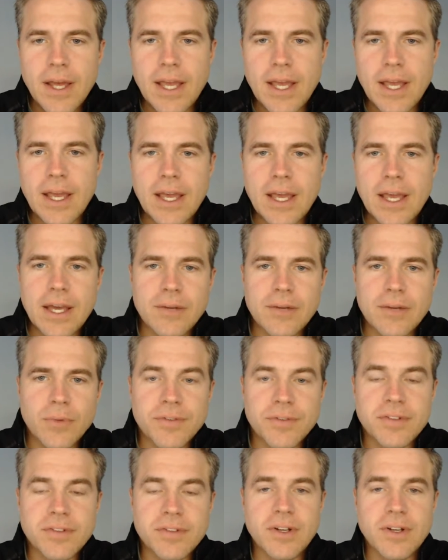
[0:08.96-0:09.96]
and
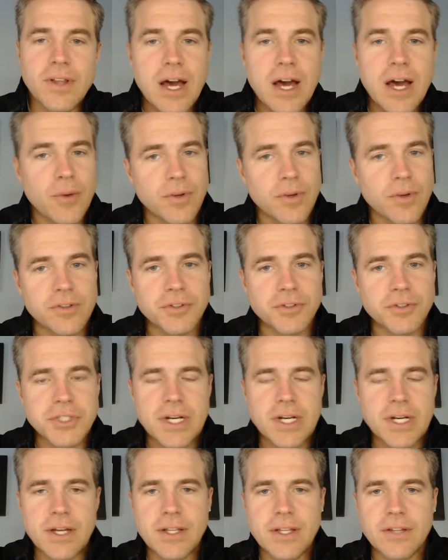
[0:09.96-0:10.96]
we've seen a lot of research
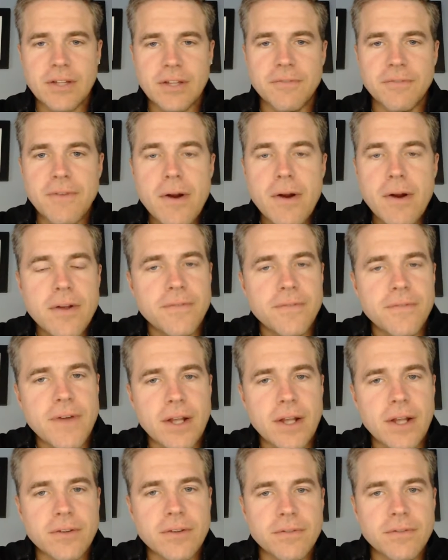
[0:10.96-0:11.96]
on that's very
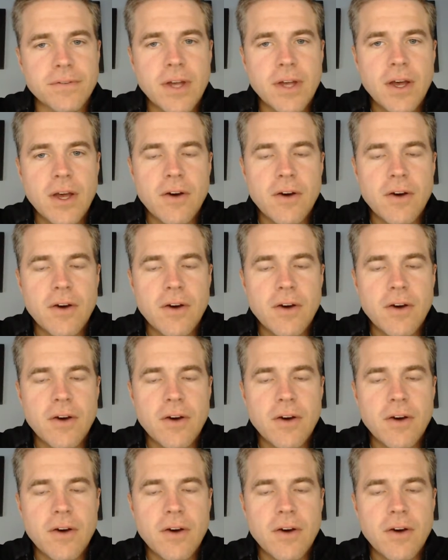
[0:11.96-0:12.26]
effective